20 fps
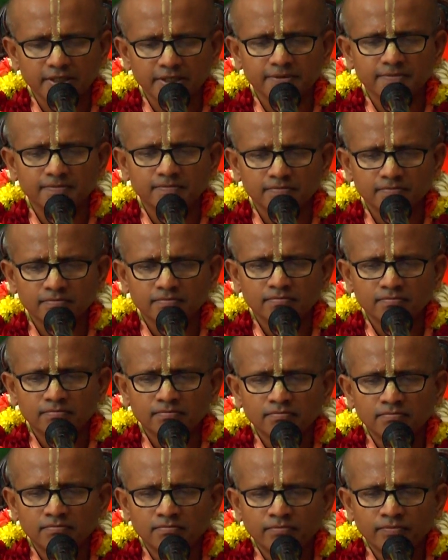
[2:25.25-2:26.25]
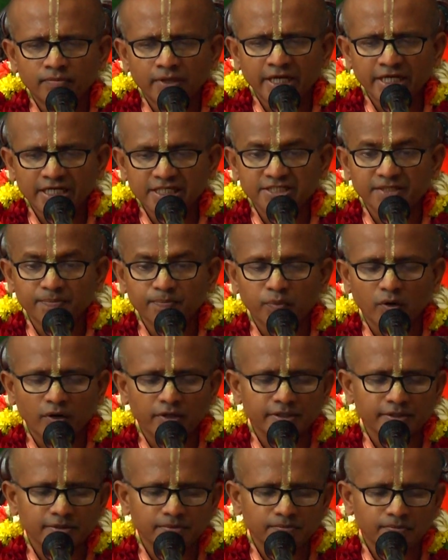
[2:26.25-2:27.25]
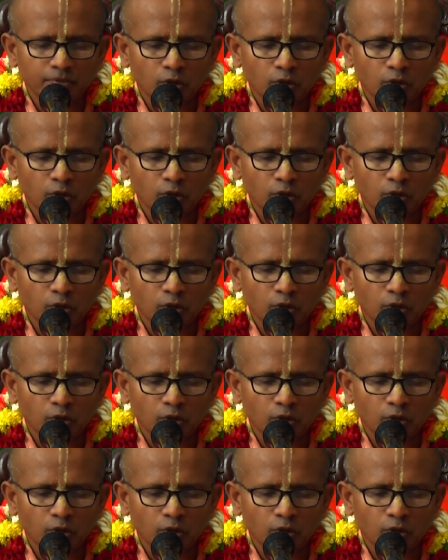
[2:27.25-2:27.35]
that it is important.